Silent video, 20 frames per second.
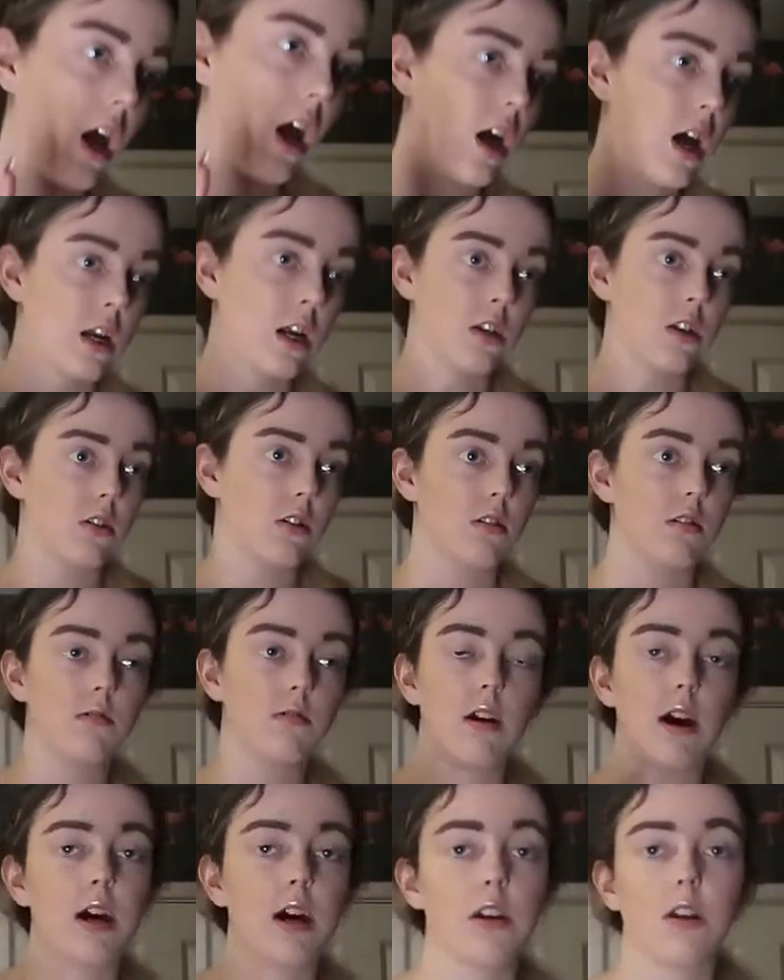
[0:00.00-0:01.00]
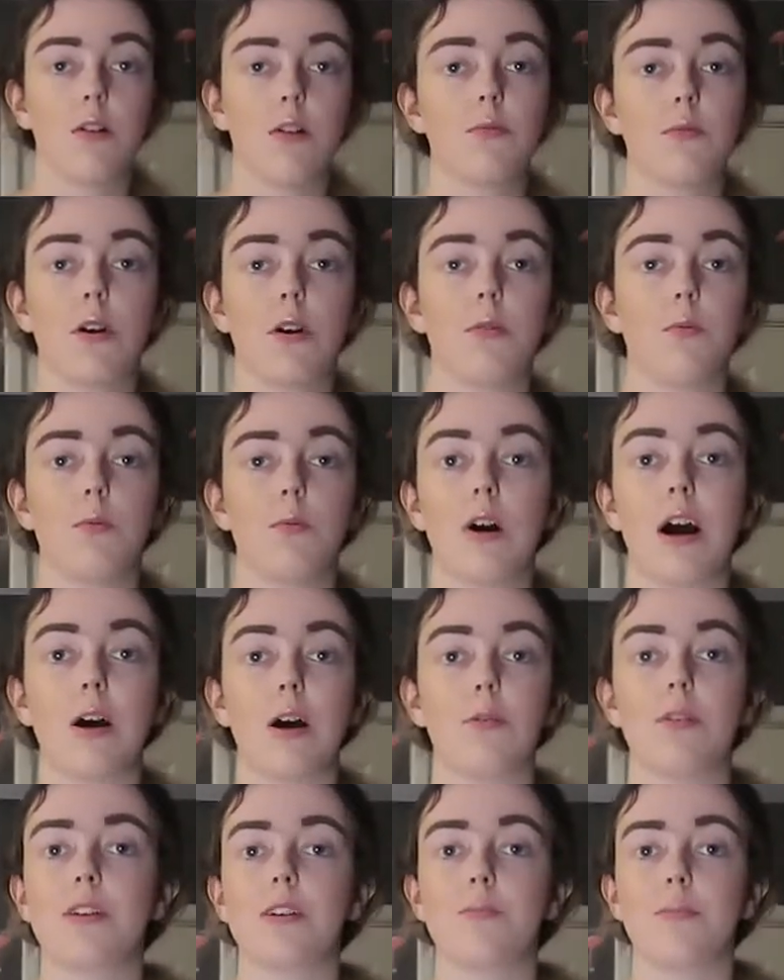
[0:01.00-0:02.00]
I don't know
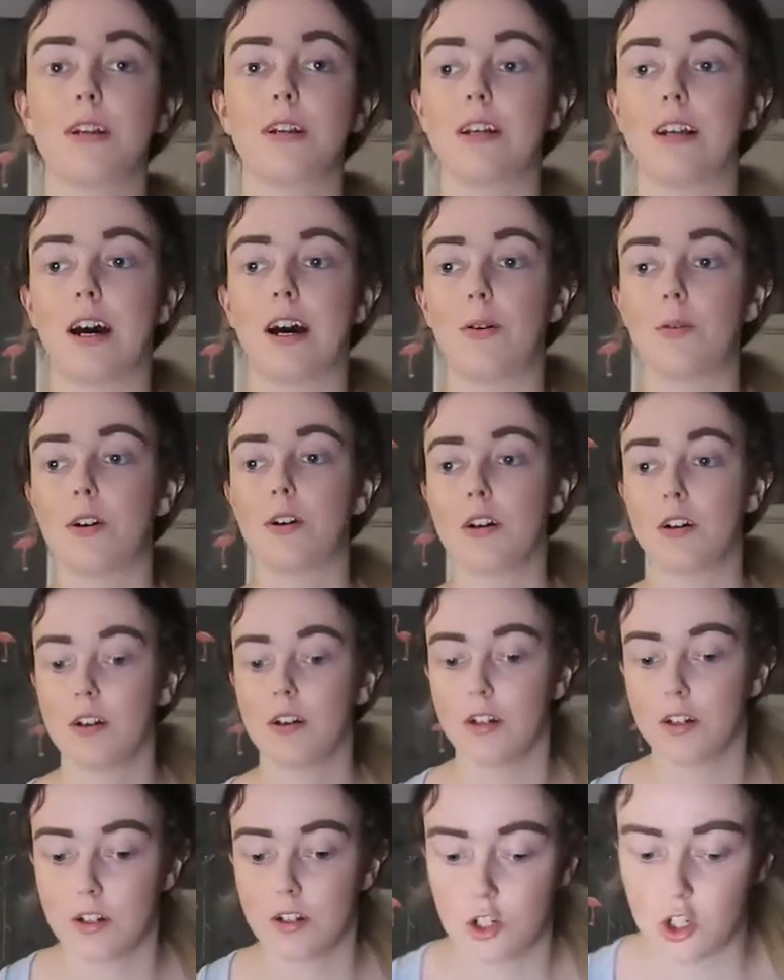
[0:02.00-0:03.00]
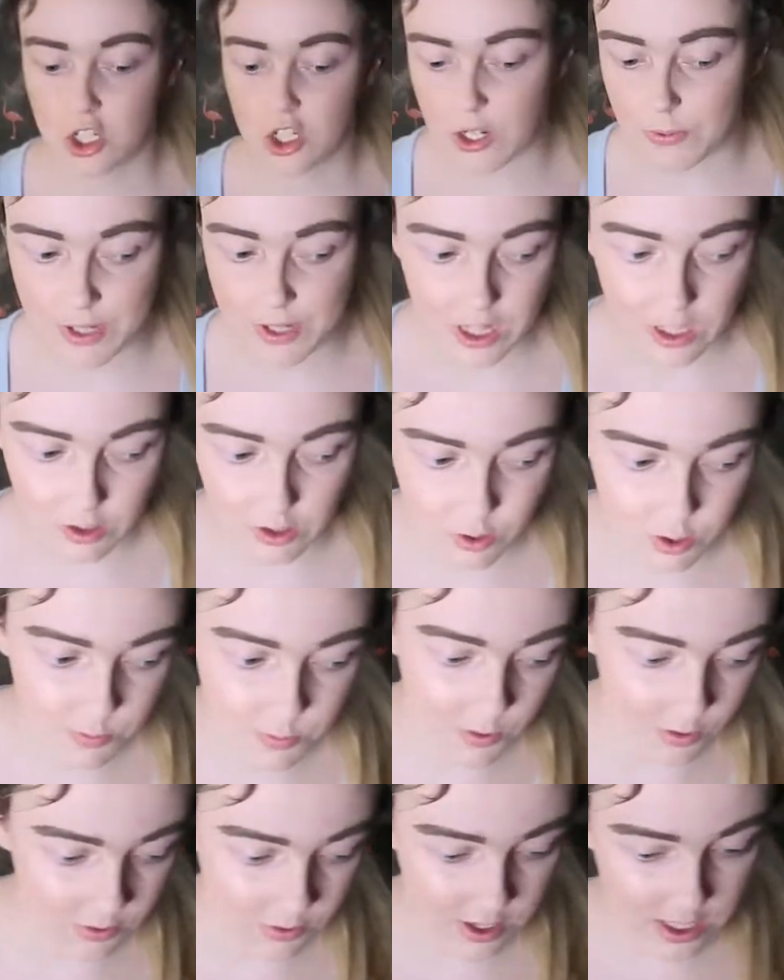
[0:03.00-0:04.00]
how it's been an hour, just doing those
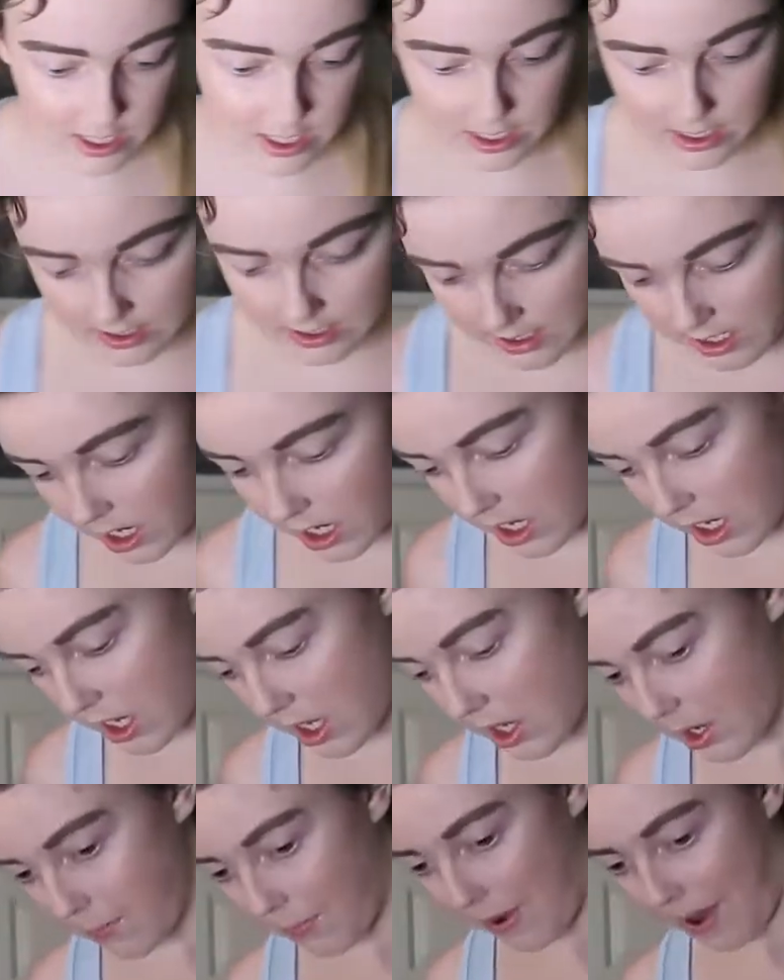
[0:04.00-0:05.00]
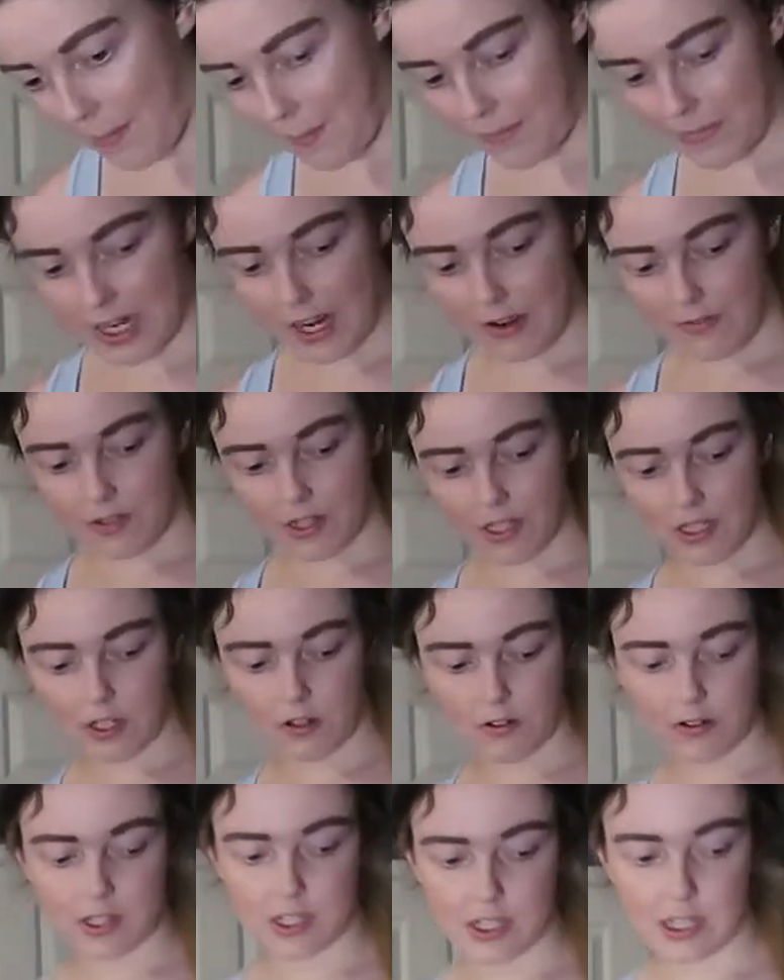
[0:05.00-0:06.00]
small things. But I'm definitely
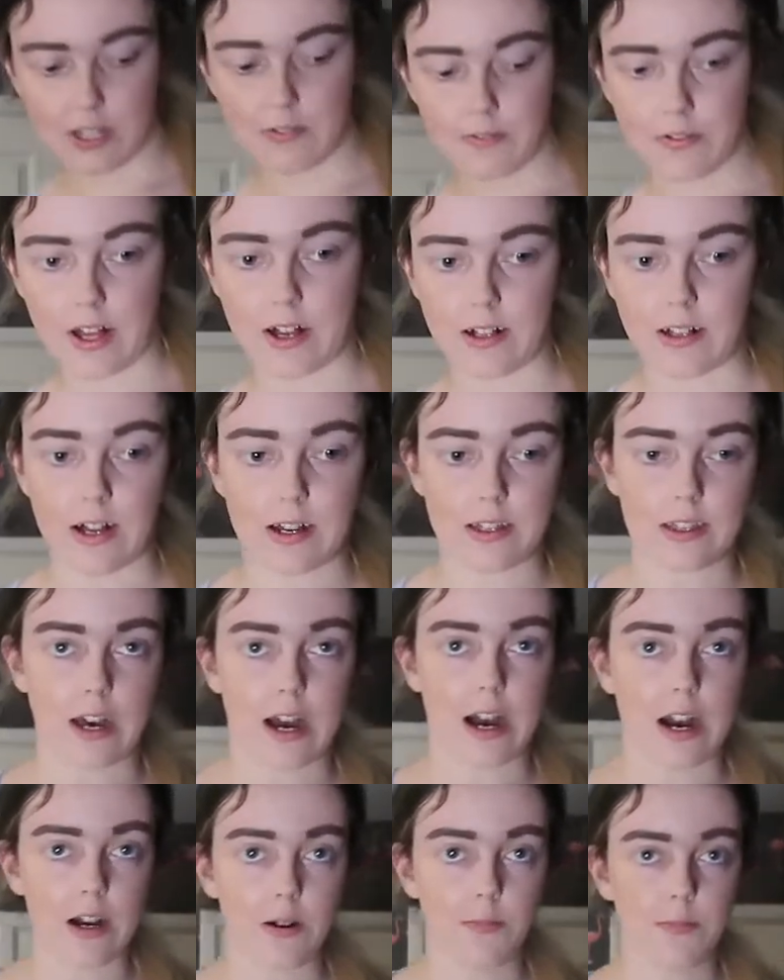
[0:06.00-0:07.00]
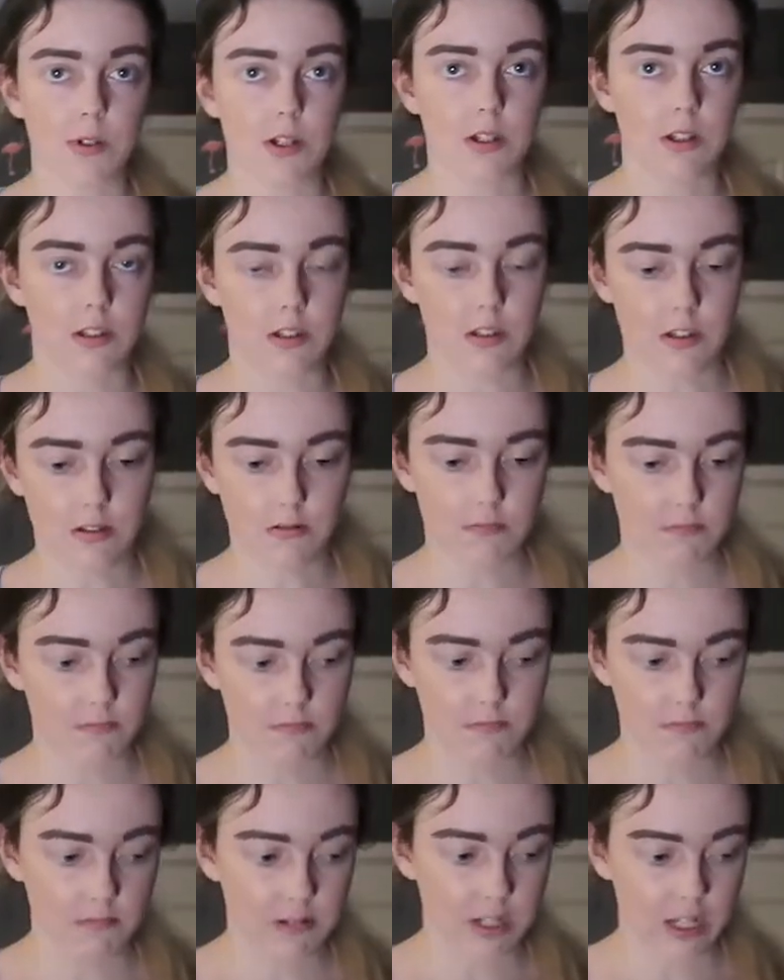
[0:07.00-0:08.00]
going to leave that like that because
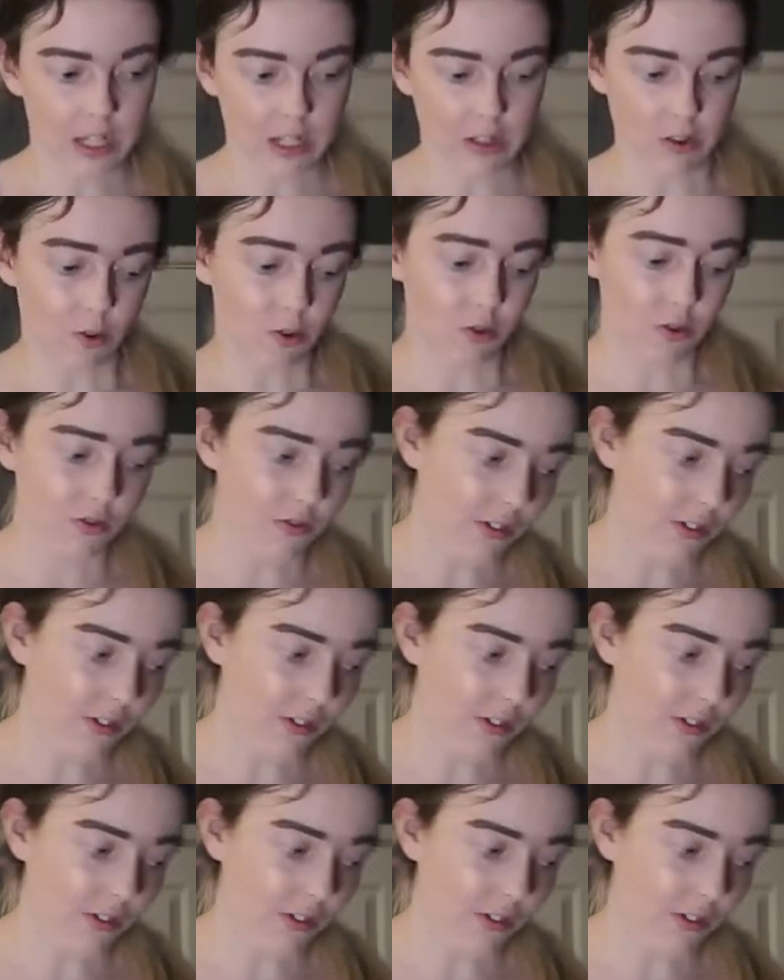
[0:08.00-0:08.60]
it looks